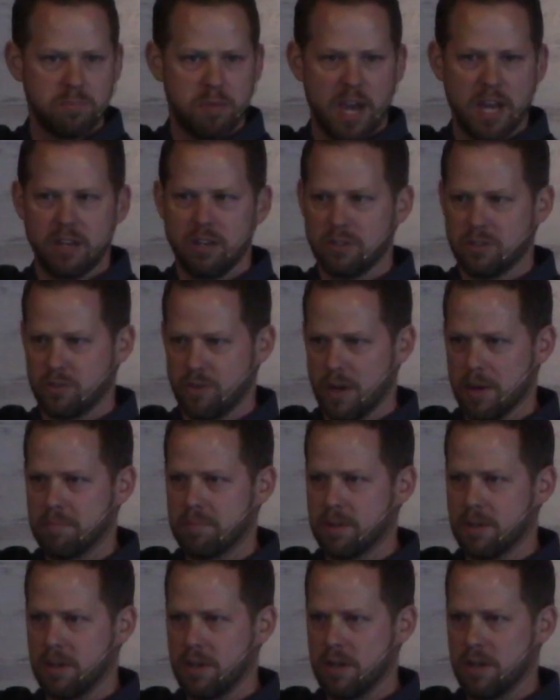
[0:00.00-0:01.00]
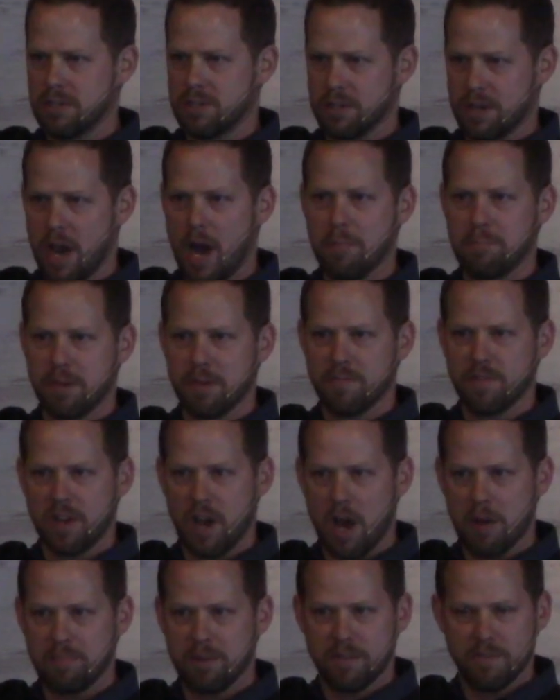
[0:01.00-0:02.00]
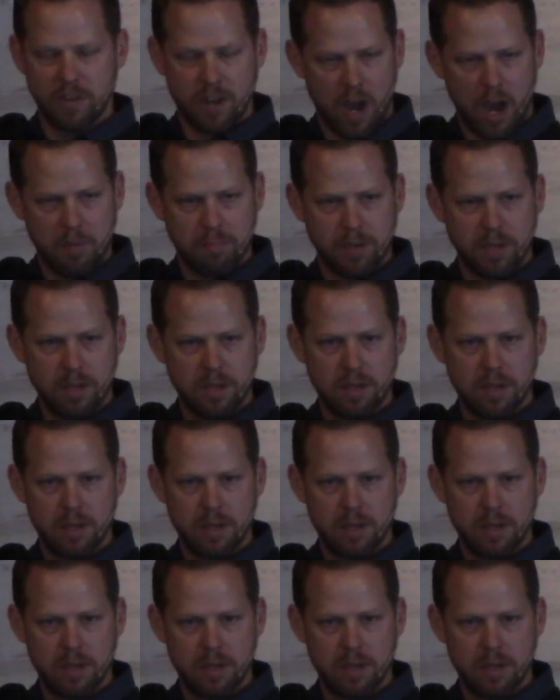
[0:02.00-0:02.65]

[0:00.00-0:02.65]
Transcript: manuscript. It's a copy of a copy of a copy.